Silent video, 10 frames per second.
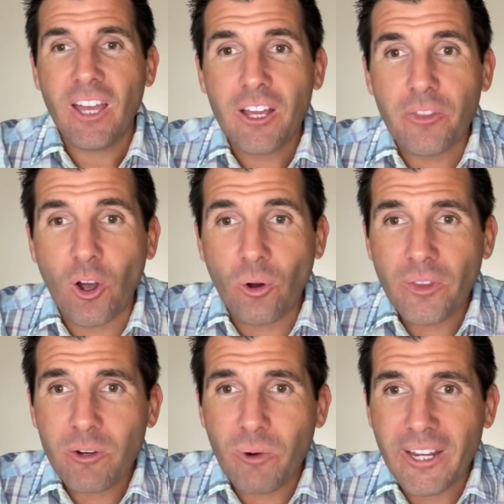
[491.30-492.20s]
The
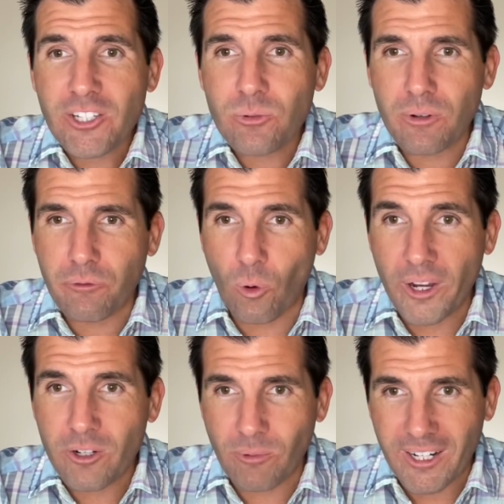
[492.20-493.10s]
only way to
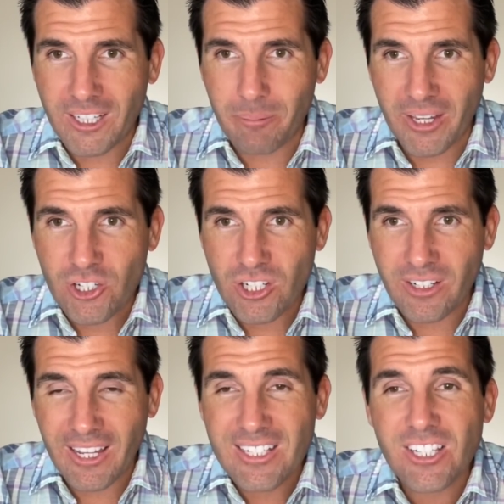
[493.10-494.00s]
avoid reclamation
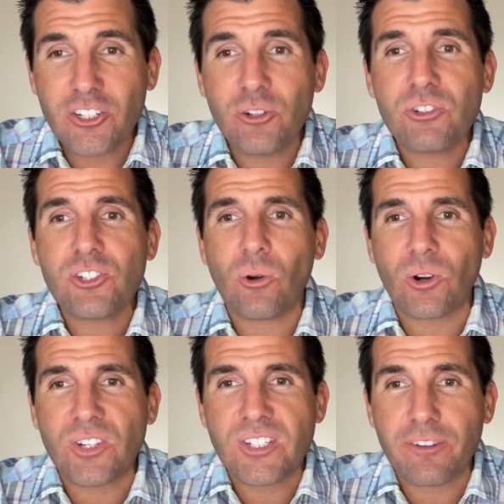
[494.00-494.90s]
is a new
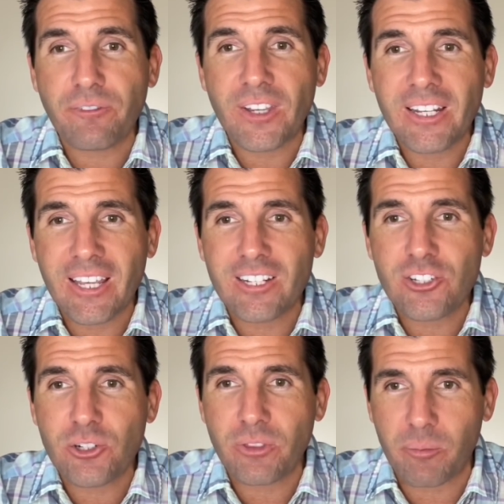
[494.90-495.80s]
source to feed
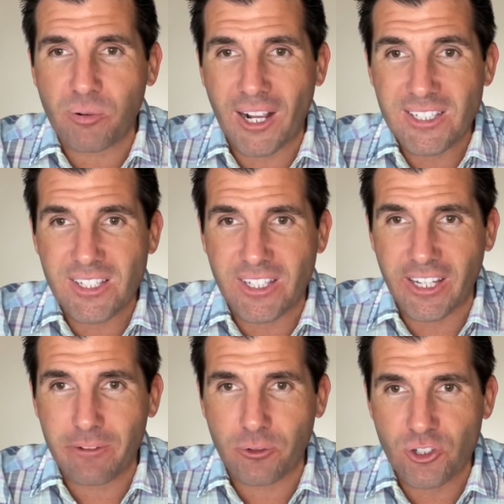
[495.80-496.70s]
into the processing
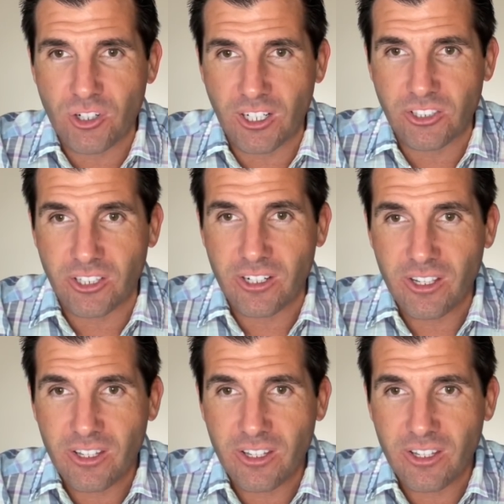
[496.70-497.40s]
infrastructure.